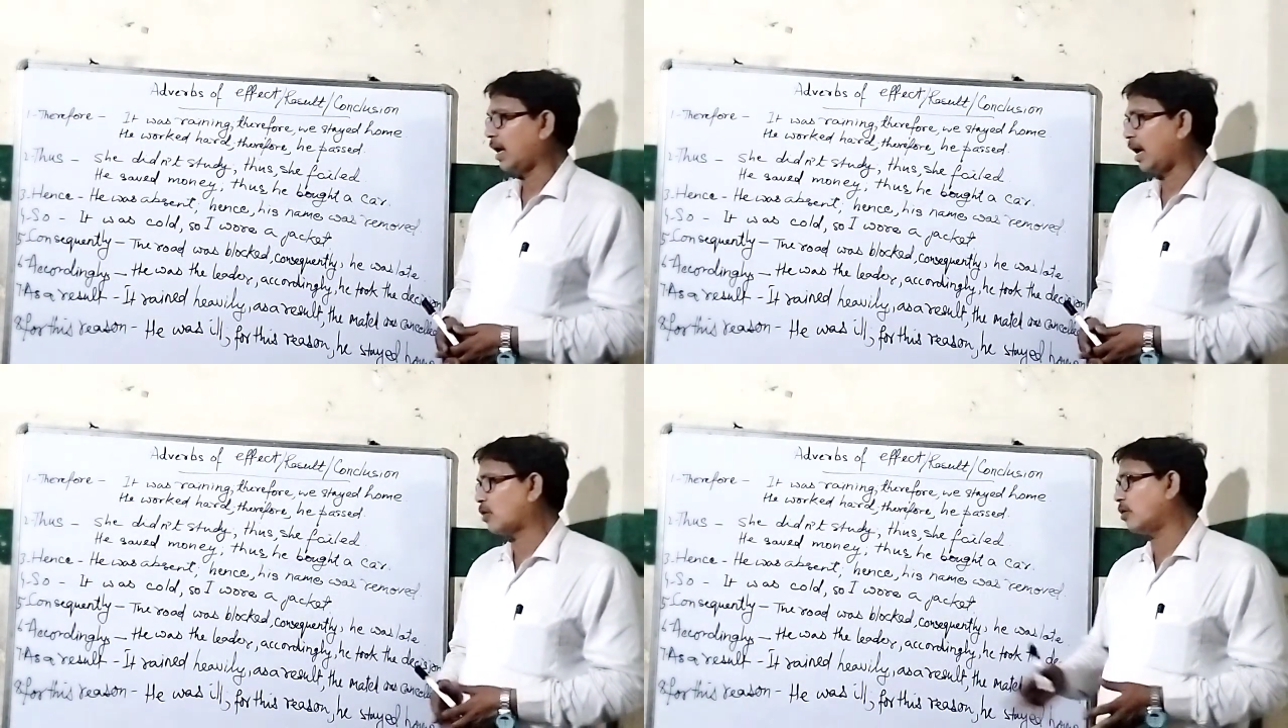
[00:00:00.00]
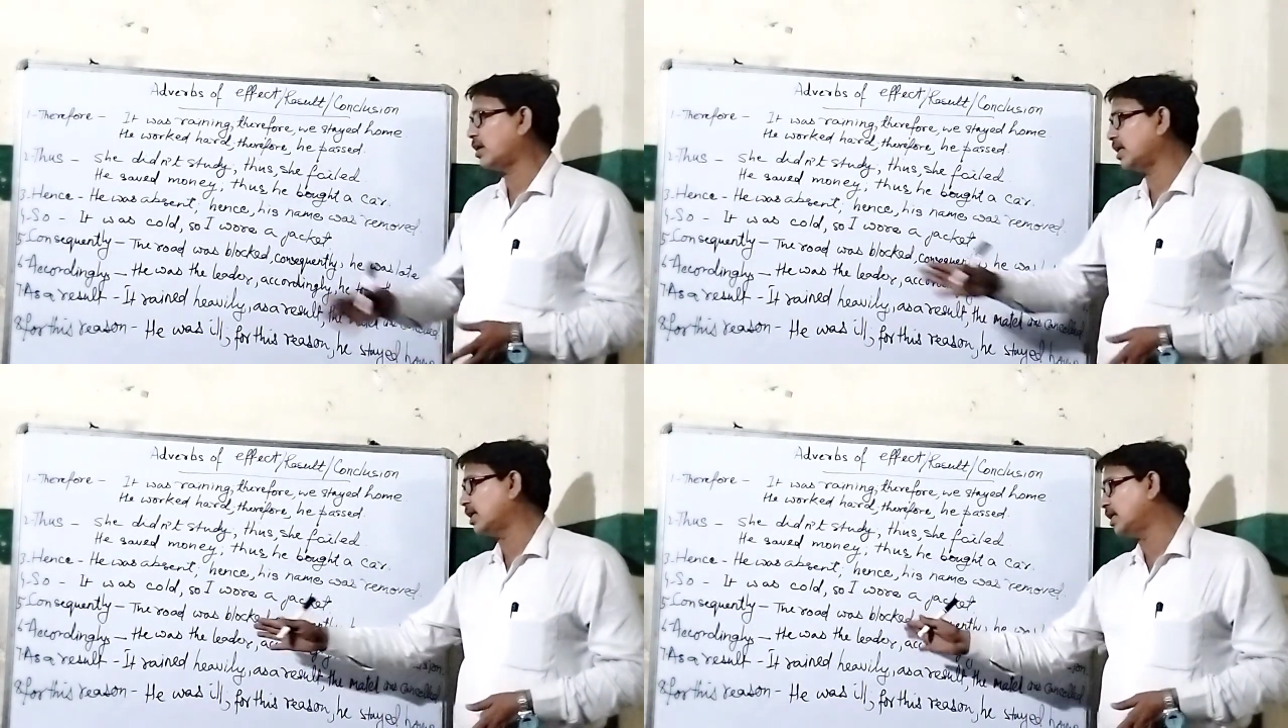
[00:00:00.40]

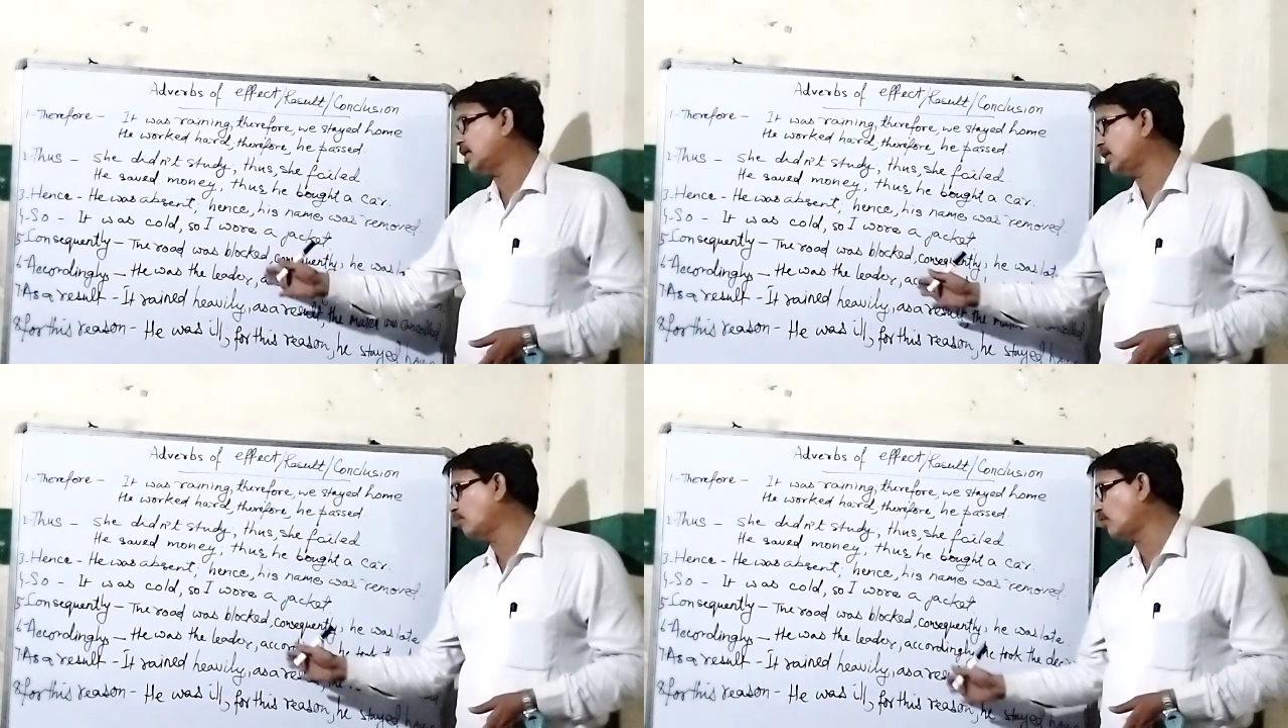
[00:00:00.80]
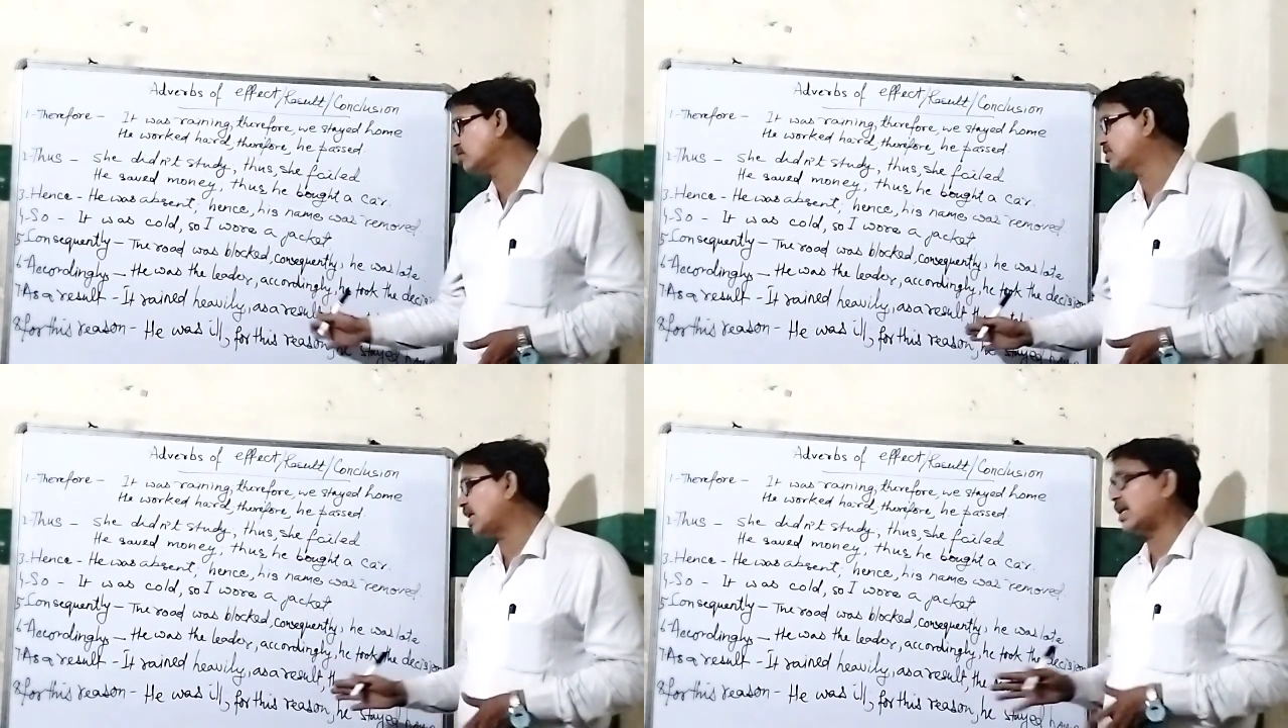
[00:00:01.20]
Accordingly, he
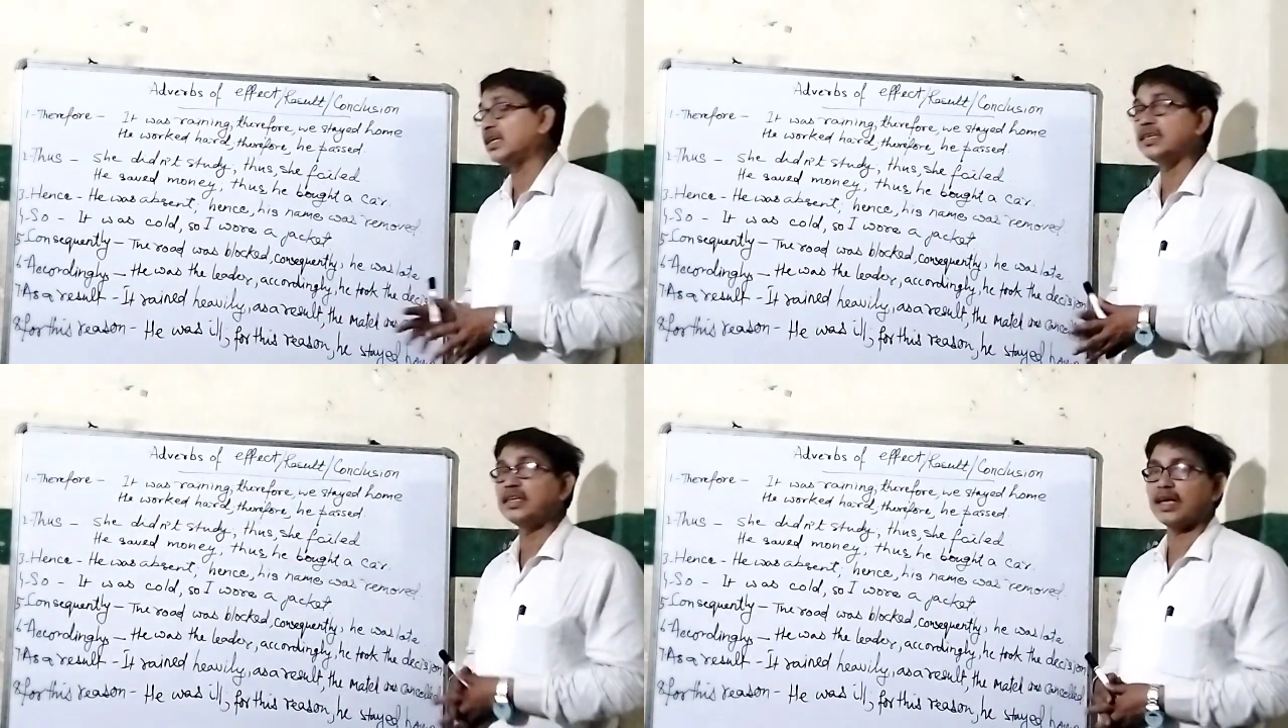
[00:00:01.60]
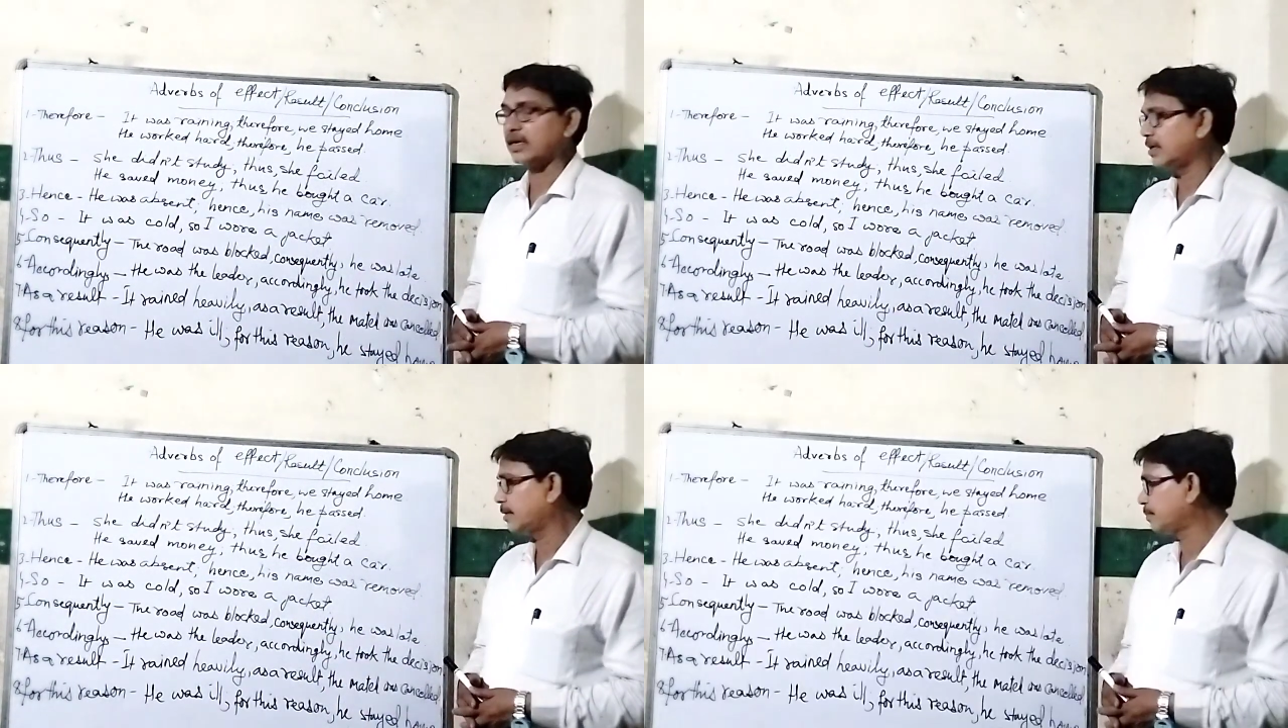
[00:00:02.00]
was the leader.